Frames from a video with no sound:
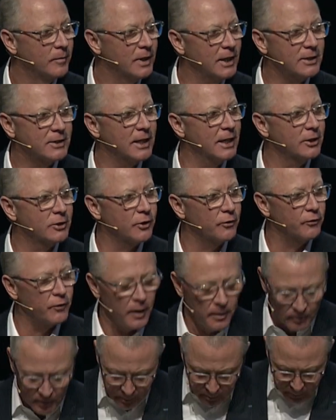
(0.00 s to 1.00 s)
These things are
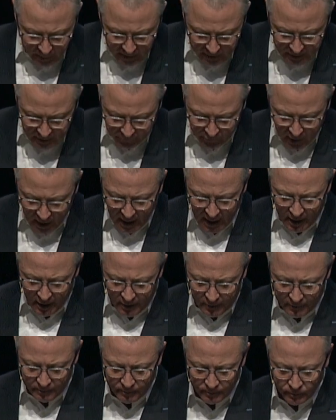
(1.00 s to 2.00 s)
from the pits of
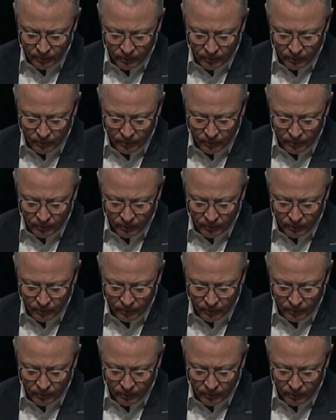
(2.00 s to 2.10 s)
hell.